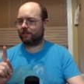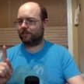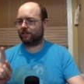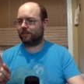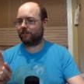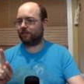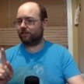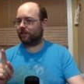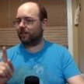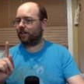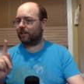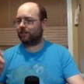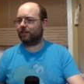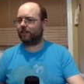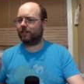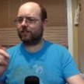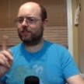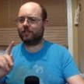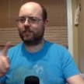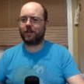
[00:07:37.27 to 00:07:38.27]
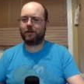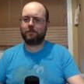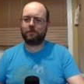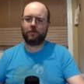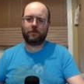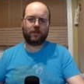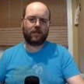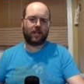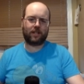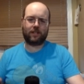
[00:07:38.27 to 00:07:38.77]
Your hand, not on the top of
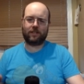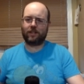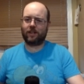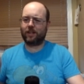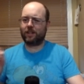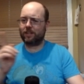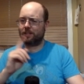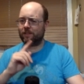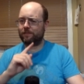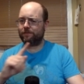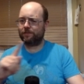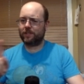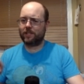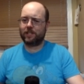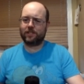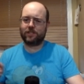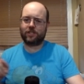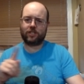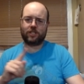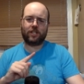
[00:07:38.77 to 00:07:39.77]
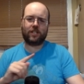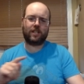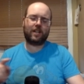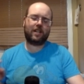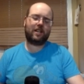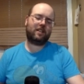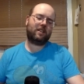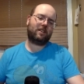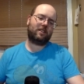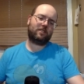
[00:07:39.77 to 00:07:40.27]
your deck. None of these
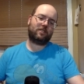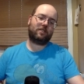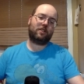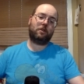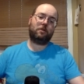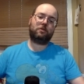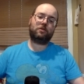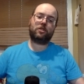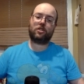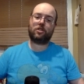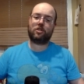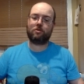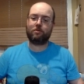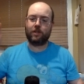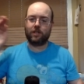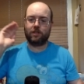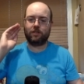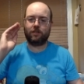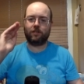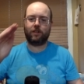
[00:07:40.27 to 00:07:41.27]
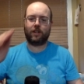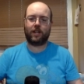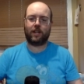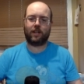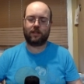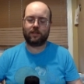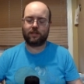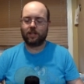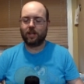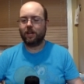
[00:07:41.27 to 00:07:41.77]
shenanigans. No, straight to your
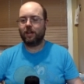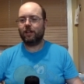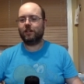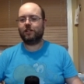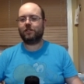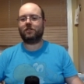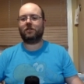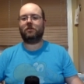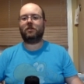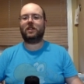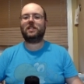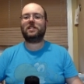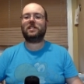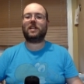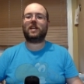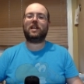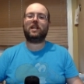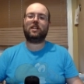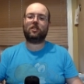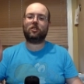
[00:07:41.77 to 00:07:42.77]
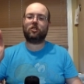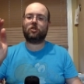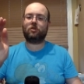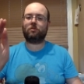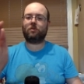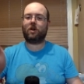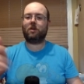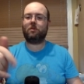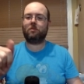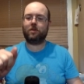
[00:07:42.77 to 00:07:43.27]
hand. So it's a
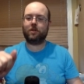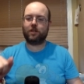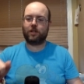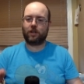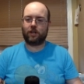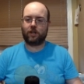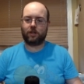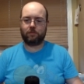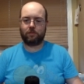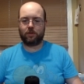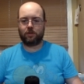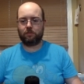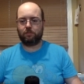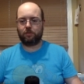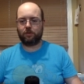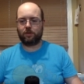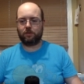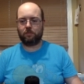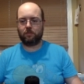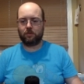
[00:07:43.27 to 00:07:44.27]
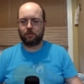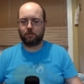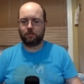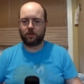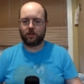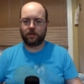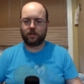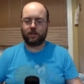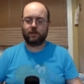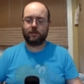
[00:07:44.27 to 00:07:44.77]
draw 1 card when you put him into
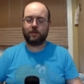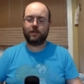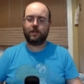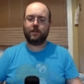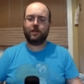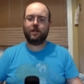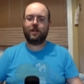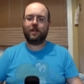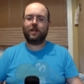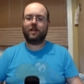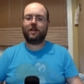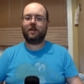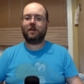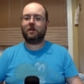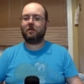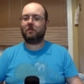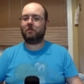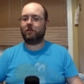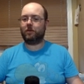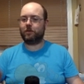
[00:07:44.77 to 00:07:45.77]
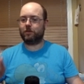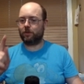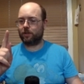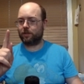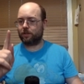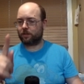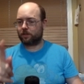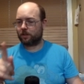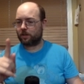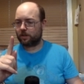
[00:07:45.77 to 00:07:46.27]
play, but draw
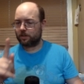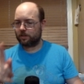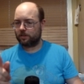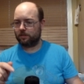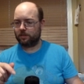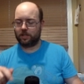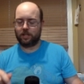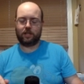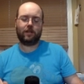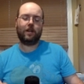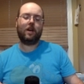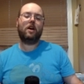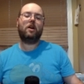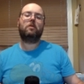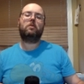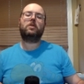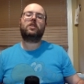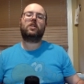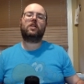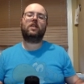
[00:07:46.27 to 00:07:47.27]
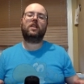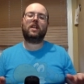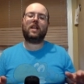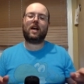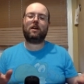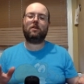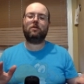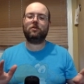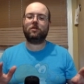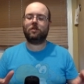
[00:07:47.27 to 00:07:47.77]
the card you need, which
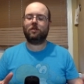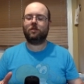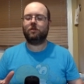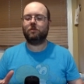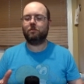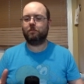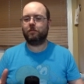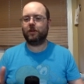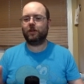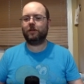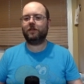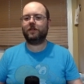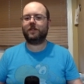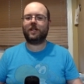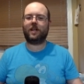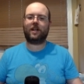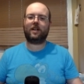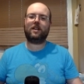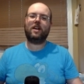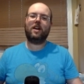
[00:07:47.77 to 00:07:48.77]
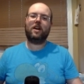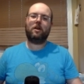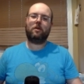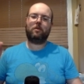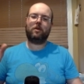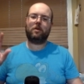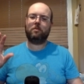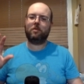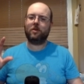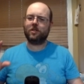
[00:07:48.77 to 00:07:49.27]
allows you to build a deck
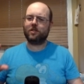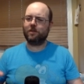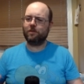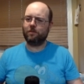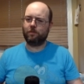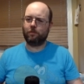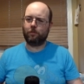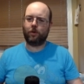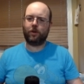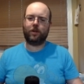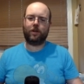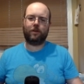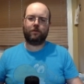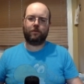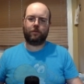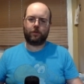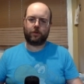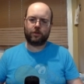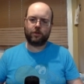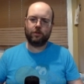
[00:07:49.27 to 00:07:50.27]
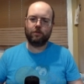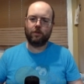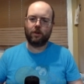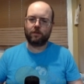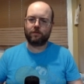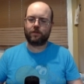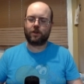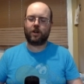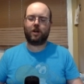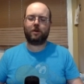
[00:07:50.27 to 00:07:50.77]
with a bunch of 1 of or 2
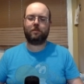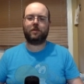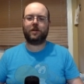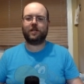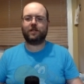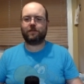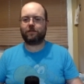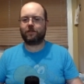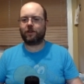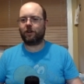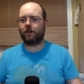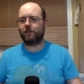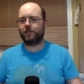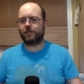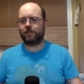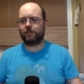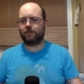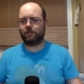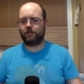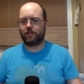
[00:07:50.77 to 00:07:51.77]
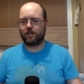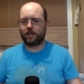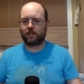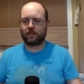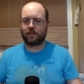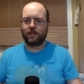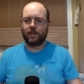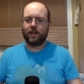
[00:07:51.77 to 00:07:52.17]
of copies of cards in your deck,